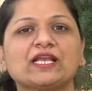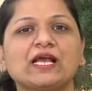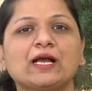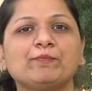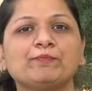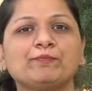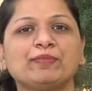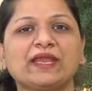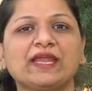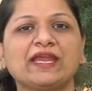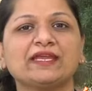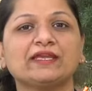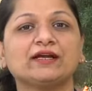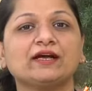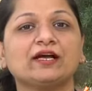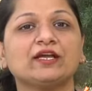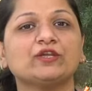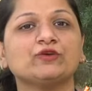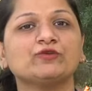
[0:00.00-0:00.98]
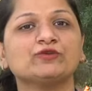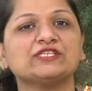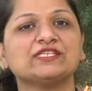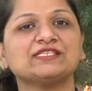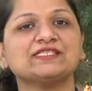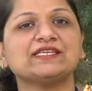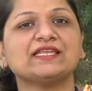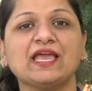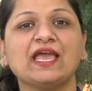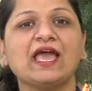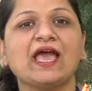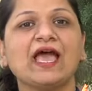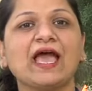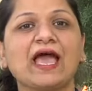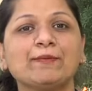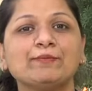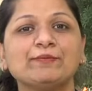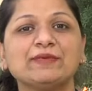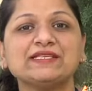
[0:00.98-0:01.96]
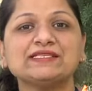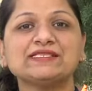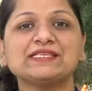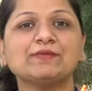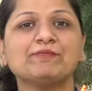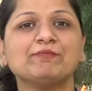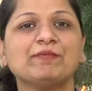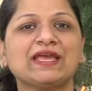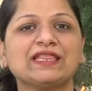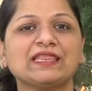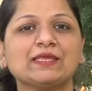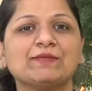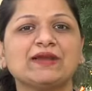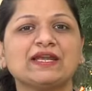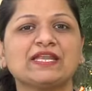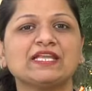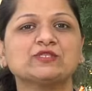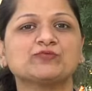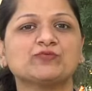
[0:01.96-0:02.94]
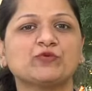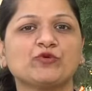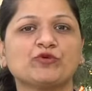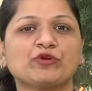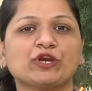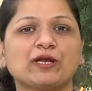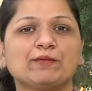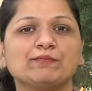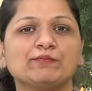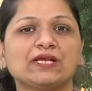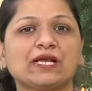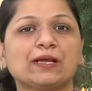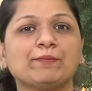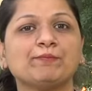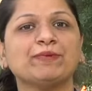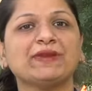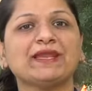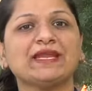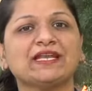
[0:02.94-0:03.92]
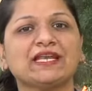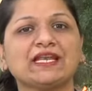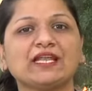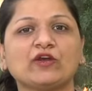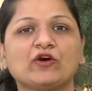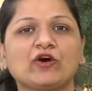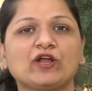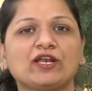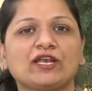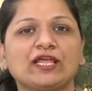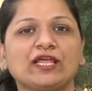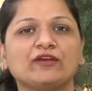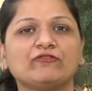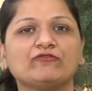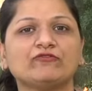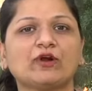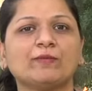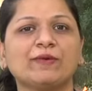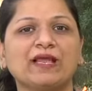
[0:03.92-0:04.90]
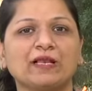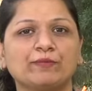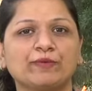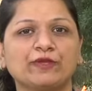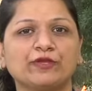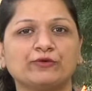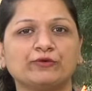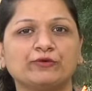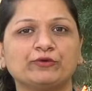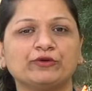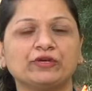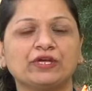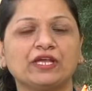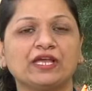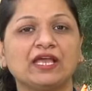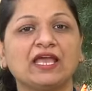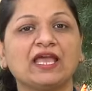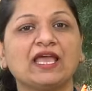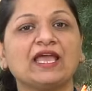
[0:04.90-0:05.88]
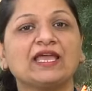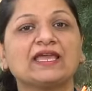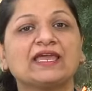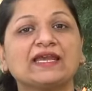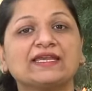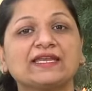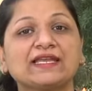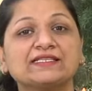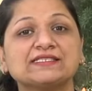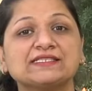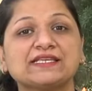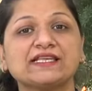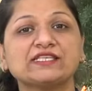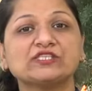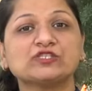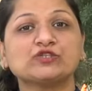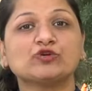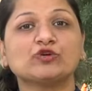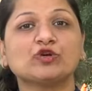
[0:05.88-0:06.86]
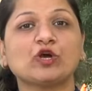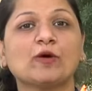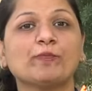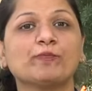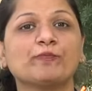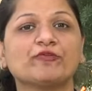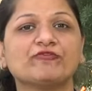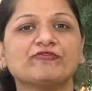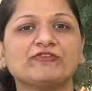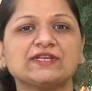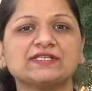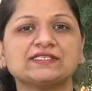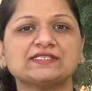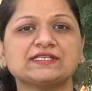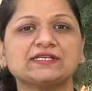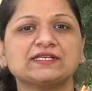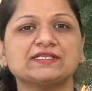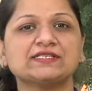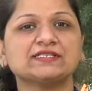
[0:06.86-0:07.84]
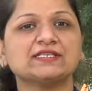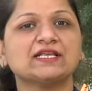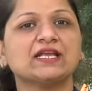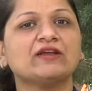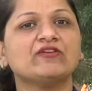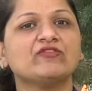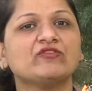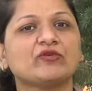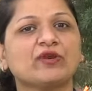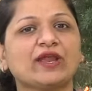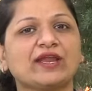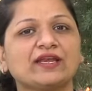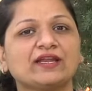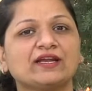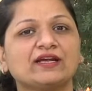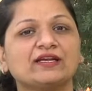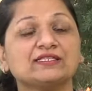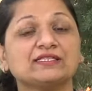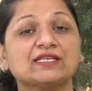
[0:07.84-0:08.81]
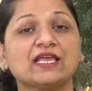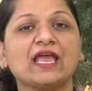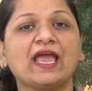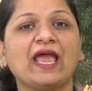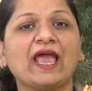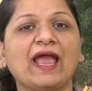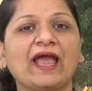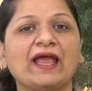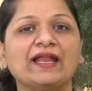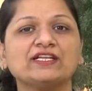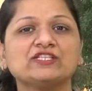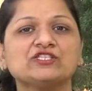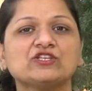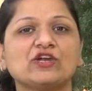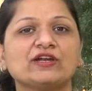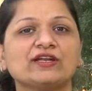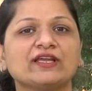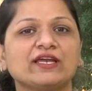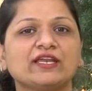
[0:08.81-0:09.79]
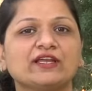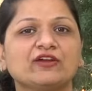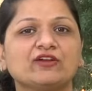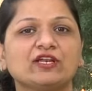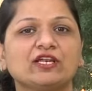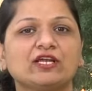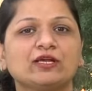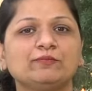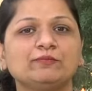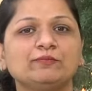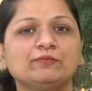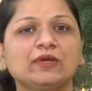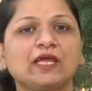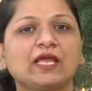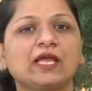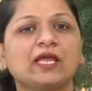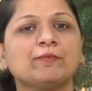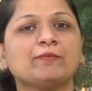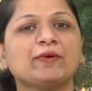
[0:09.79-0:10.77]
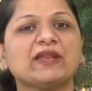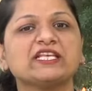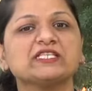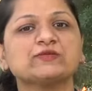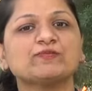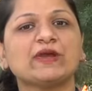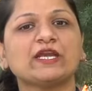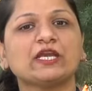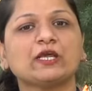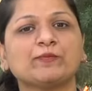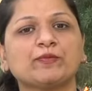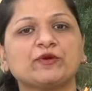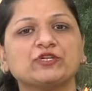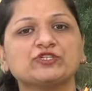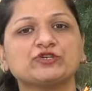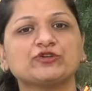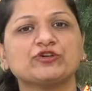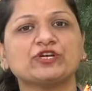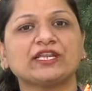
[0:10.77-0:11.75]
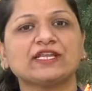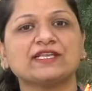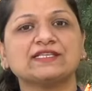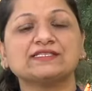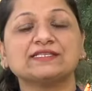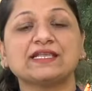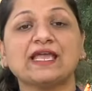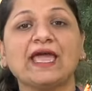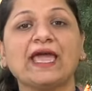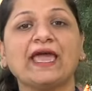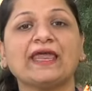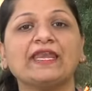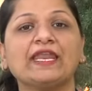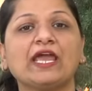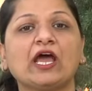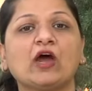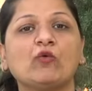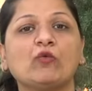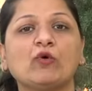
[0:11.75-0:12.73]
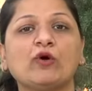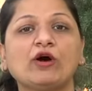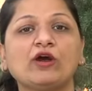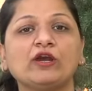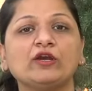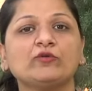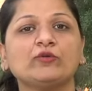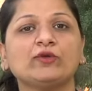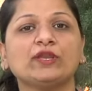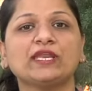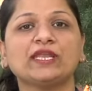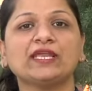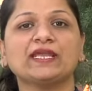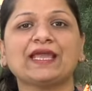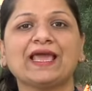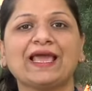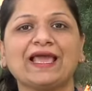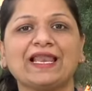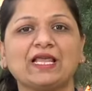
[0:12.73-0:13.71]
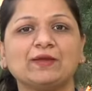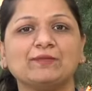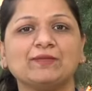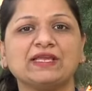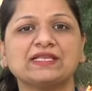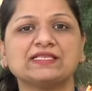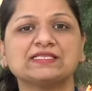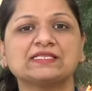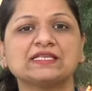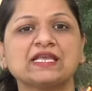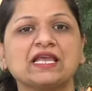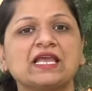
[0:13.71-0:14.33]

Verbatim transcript: complete a UGC MSc Mathematics program completely online from LPU. Get access to top professors, trainers, hands-on curriculum, placement opportunities and award-winning LMS